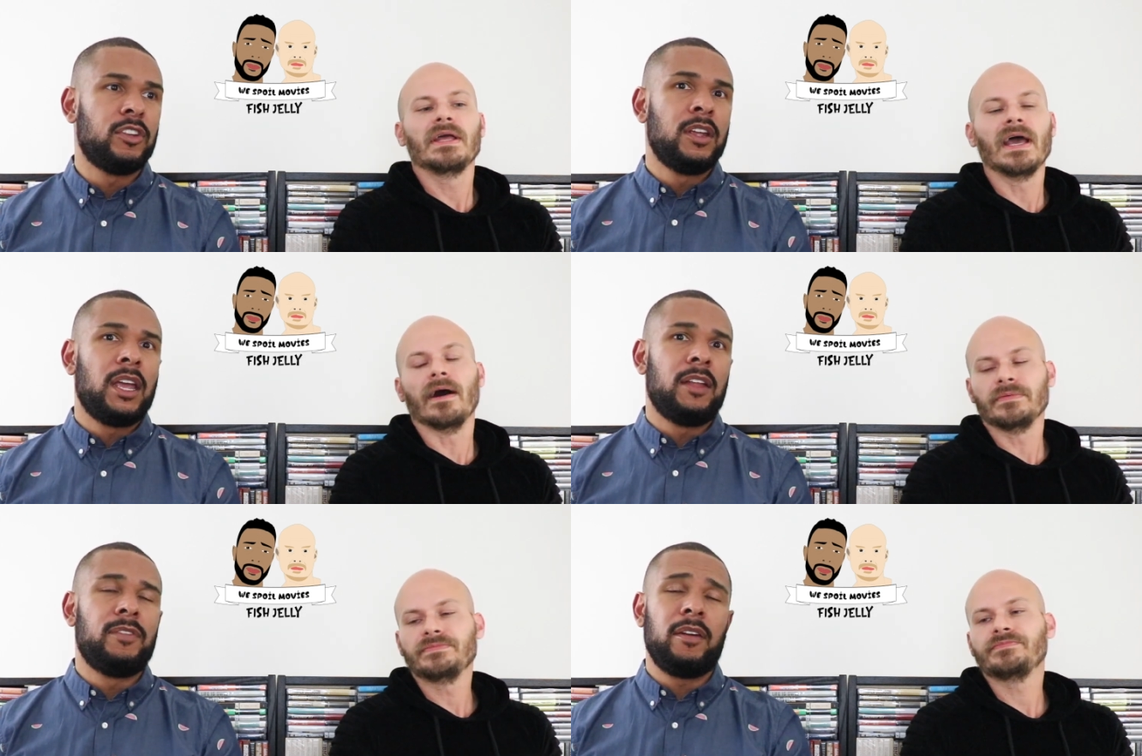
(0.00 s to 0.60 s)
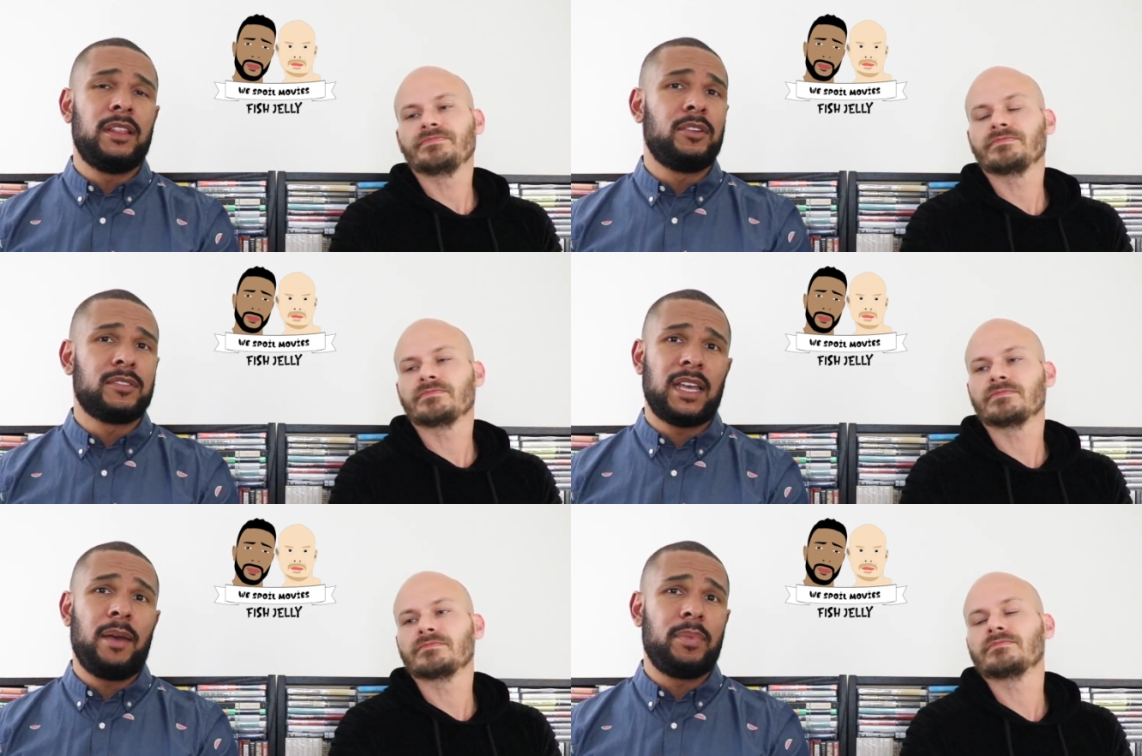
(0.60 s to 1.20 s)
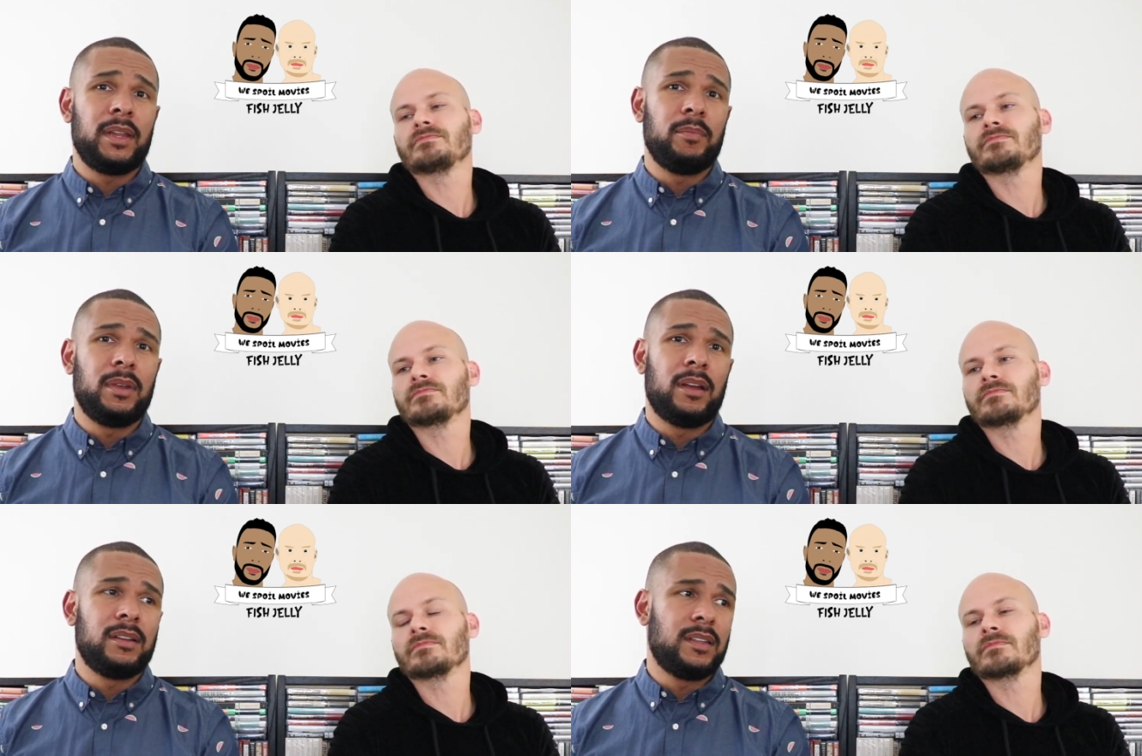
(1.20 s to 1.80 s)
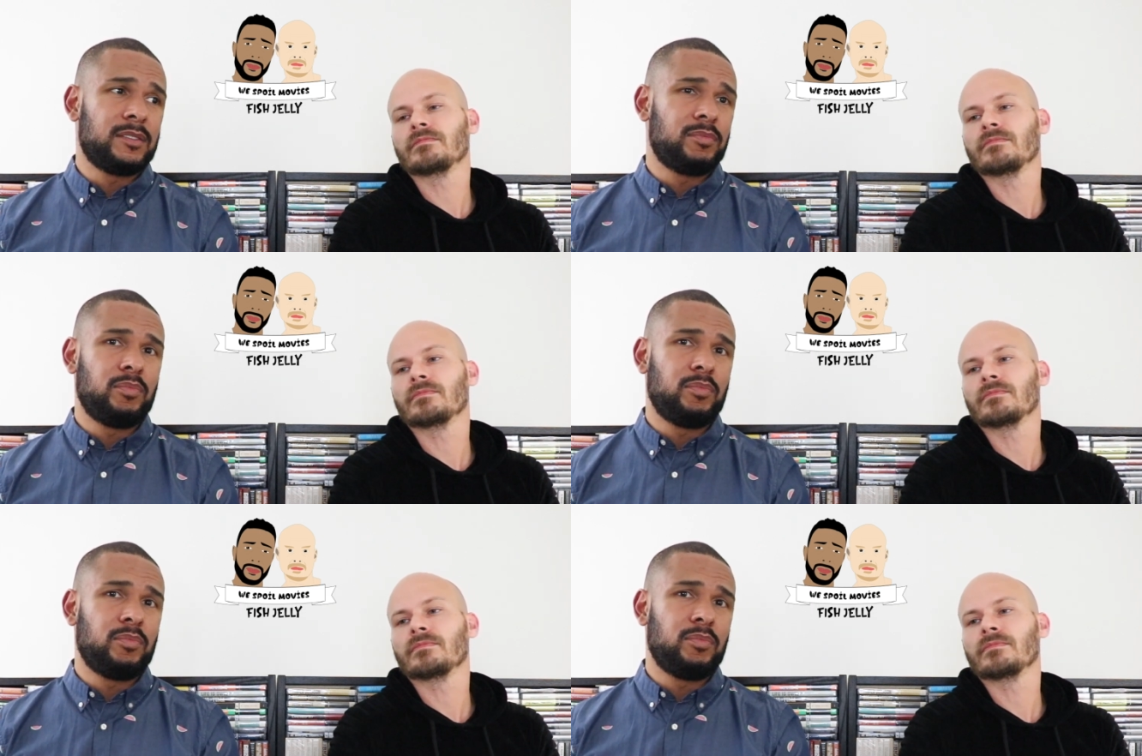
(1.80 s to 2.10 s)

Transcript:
Speaker 1: Yeah. And very little's happening beyond us